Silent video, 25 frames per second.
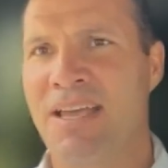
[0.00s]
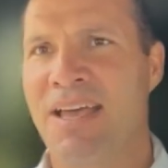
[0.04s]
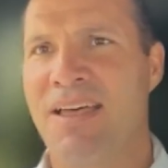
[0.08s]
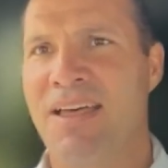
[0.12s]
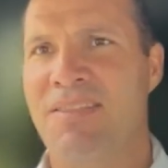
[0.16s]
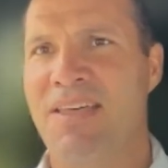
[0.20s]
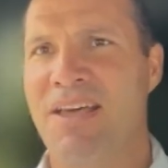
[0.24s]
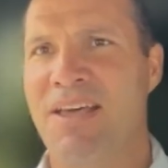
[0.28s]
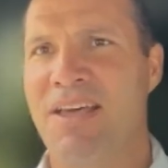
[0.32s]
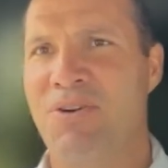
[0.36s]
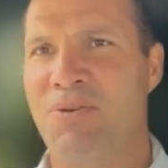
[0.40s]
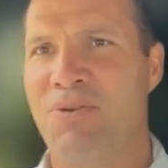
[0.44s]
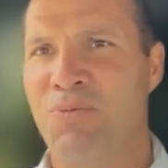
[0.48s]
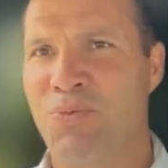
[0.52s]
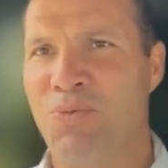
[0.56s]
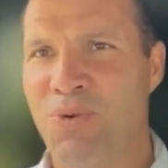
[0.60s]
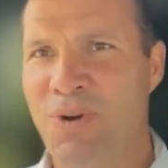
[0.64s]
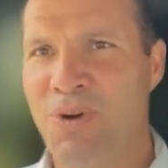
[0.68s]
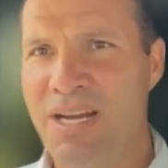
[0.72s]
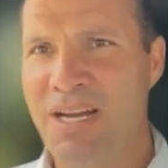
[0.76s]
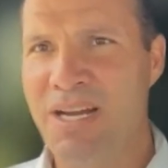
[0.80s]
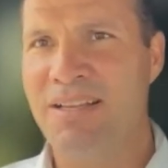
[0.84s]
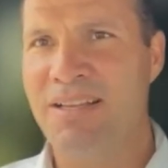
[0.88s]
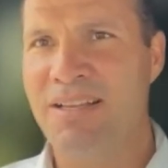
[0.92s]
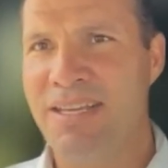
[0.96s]
that are
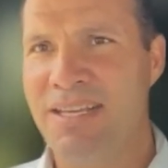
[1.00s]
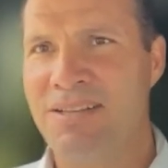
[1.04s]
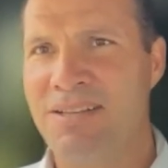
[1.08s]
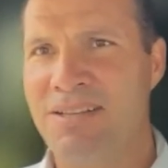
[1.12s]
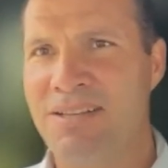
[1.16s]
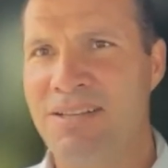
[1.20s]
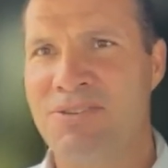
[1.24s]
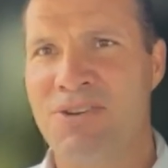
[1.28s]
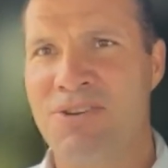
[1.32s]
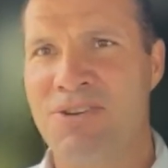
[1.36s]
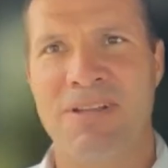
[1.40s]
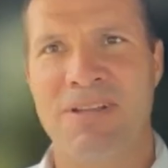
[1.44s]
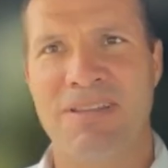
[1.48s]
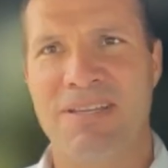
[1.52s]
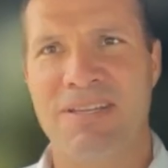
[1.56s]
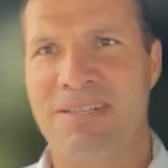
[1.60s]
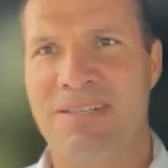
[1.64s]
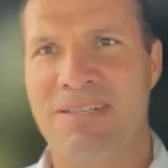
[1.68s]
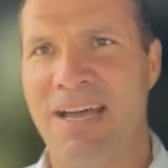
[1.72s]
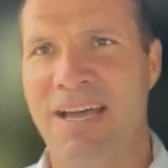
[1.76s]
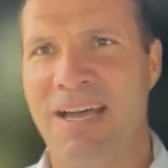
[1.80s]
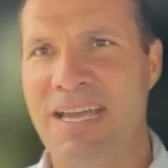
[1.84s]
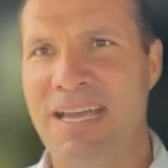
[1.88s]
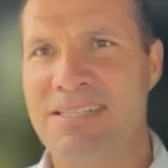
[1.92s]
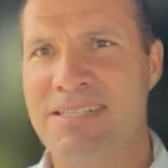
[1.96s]
really turning the
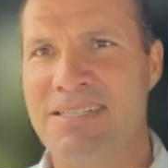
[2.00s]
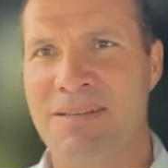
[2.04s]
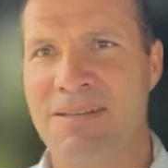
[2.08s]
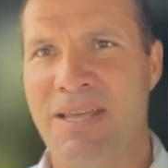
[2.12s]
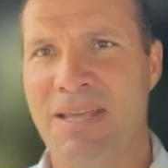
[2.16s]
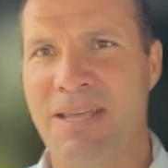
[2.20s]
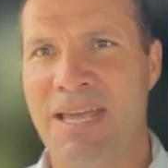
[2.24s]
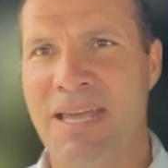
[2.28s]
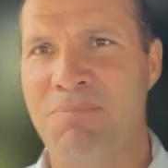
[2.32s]
tides and